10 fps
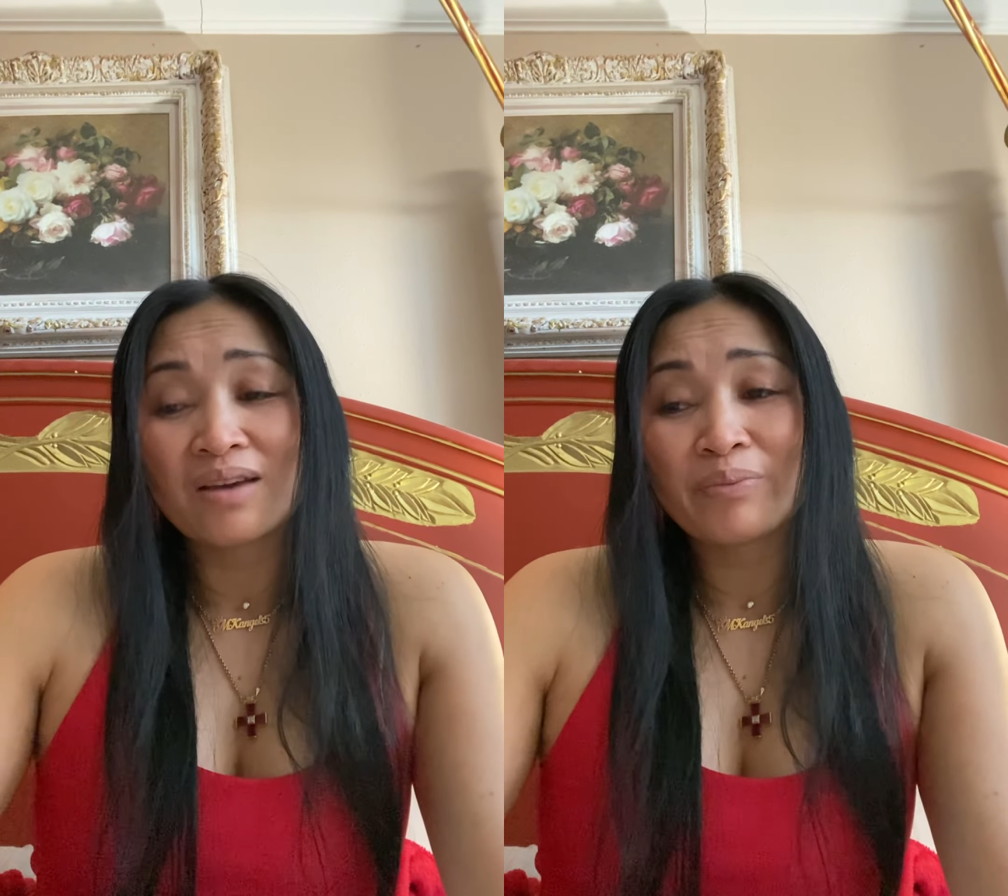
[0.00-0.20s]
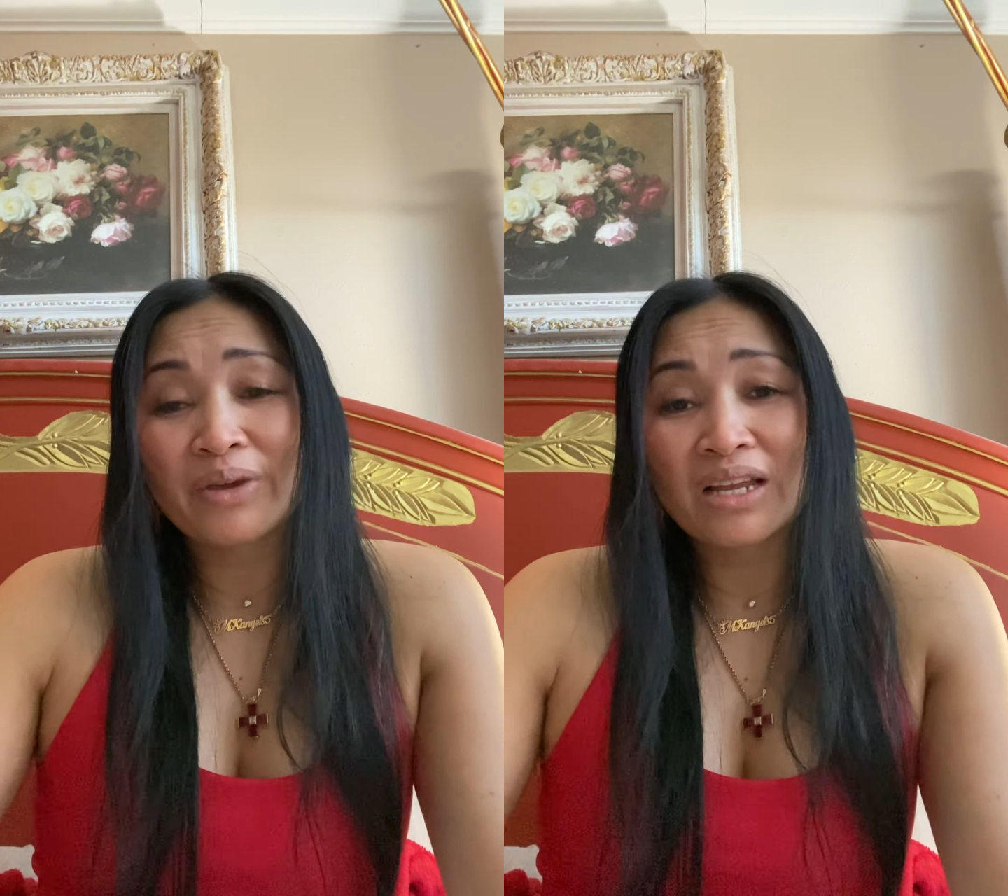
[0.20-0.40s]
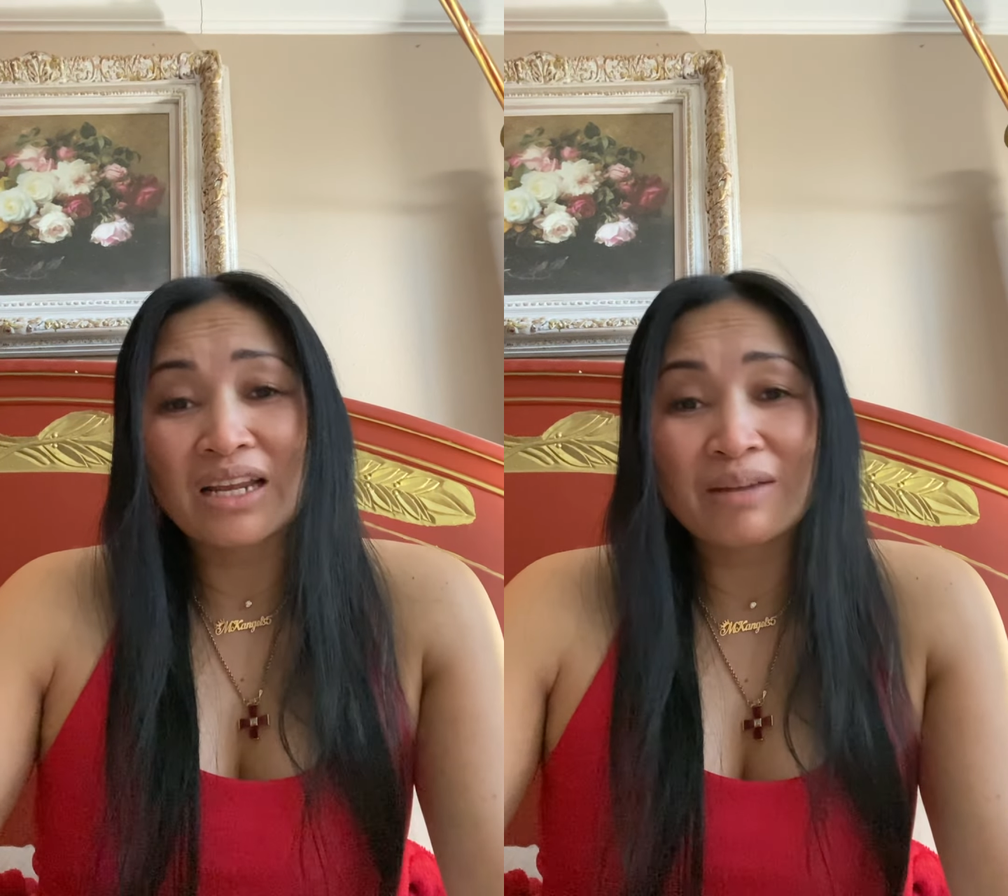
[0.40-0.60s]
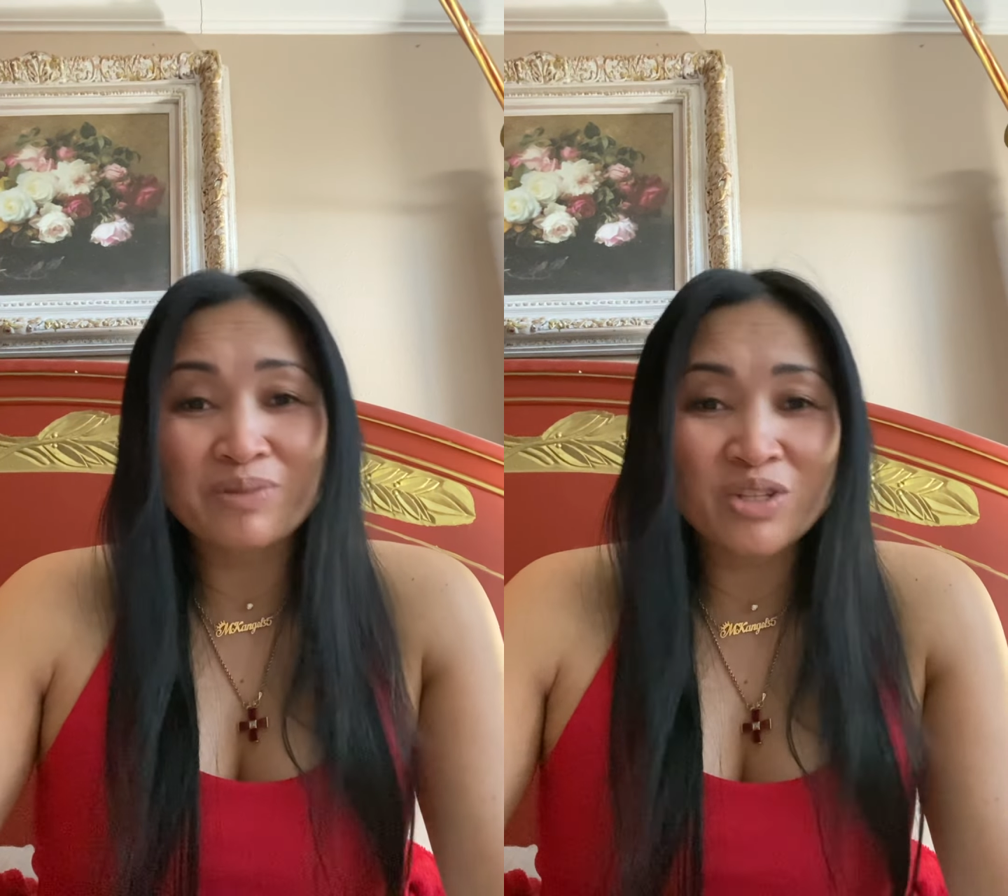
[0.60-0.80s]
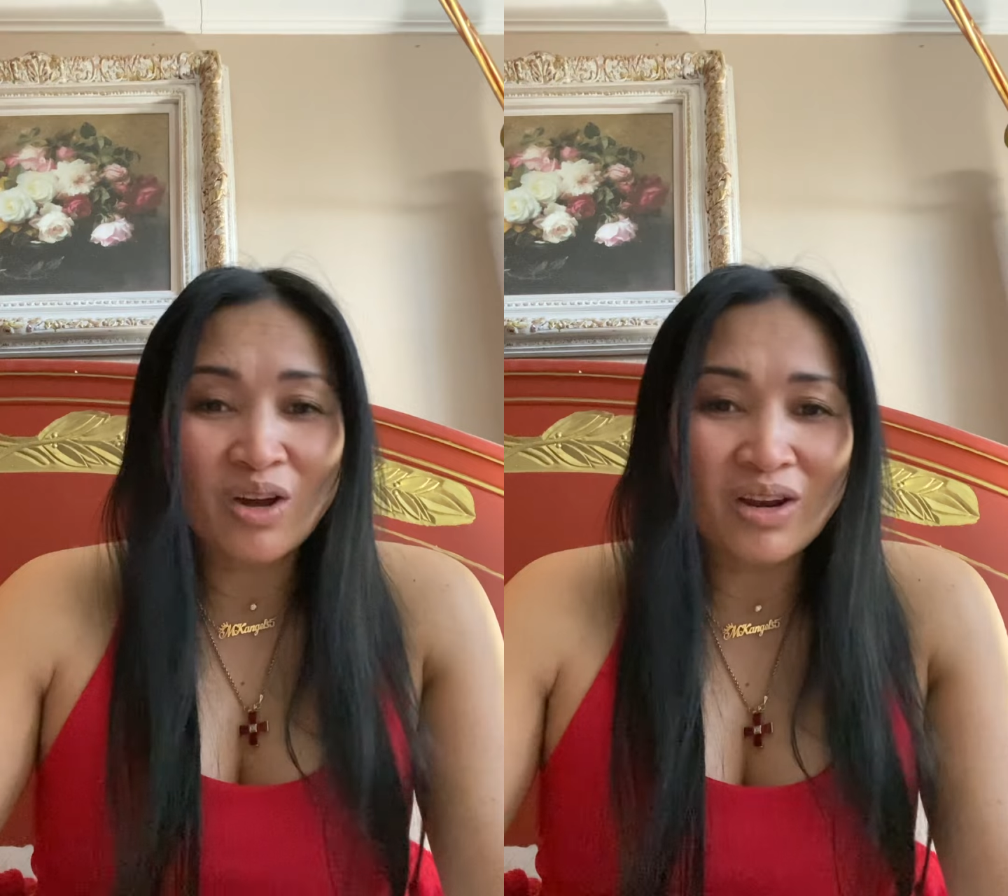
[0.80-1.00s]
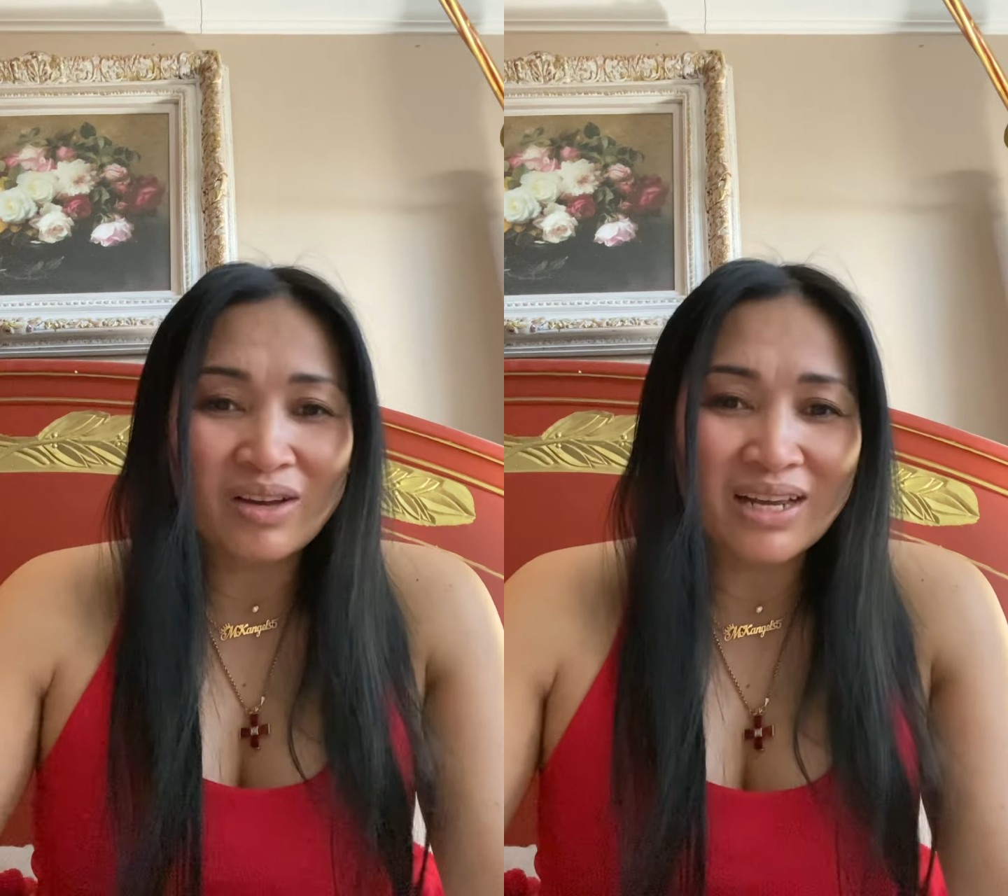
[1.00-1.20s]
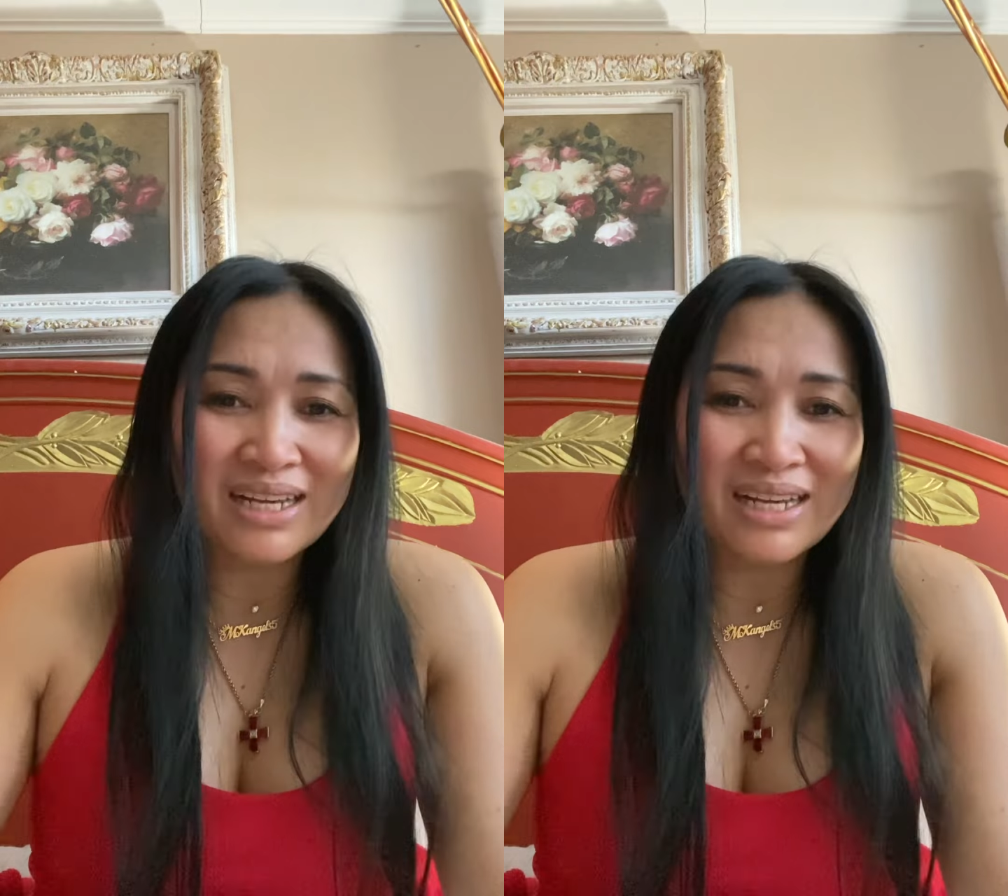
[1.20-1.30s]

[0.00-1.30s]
Mega love shout out